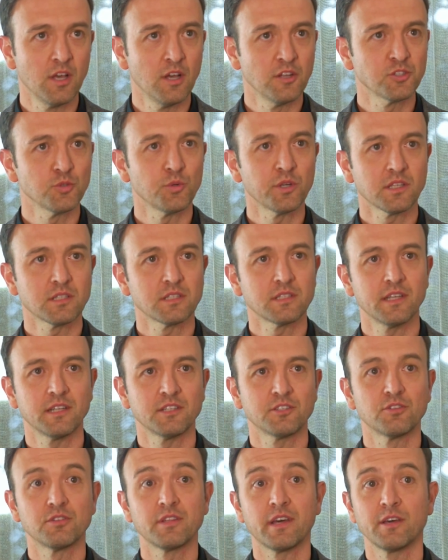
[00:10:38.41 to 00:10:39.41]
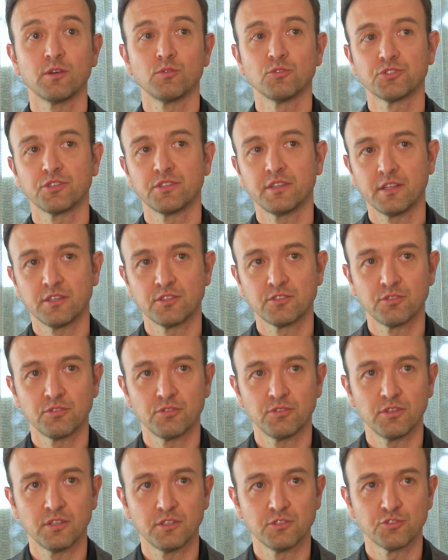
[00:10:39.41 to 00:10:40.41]
To what extent do they also need to
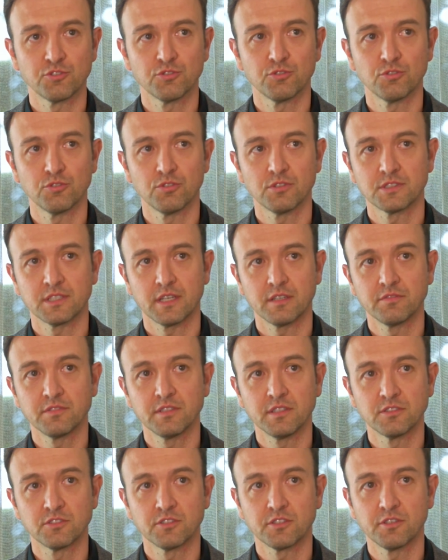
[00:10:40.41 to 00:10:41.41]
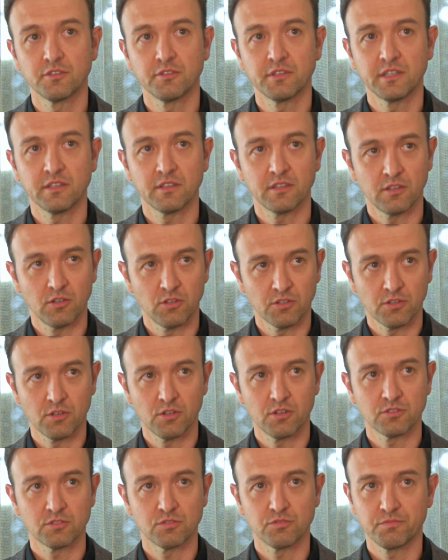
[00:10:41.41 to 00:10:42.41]
ensure safety and security along the
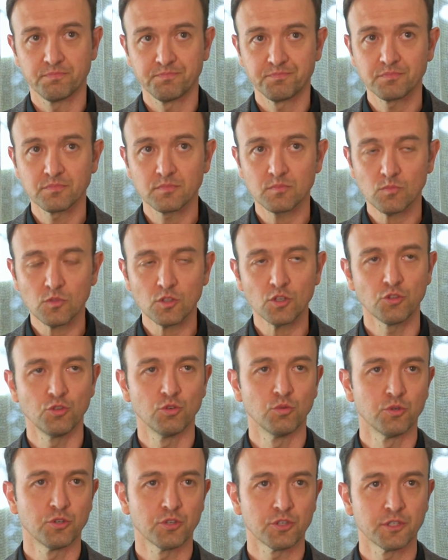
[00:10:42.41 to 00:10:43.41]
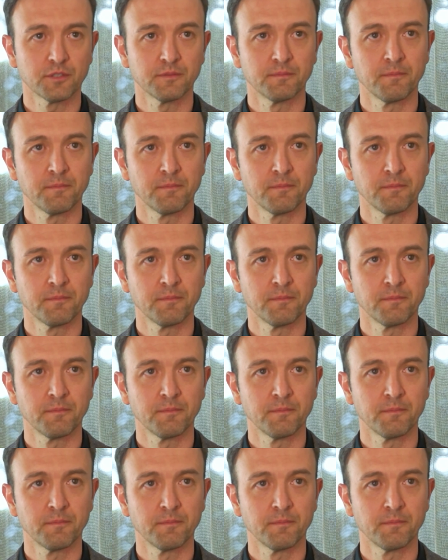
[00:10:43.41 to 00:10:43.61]
lines of your work?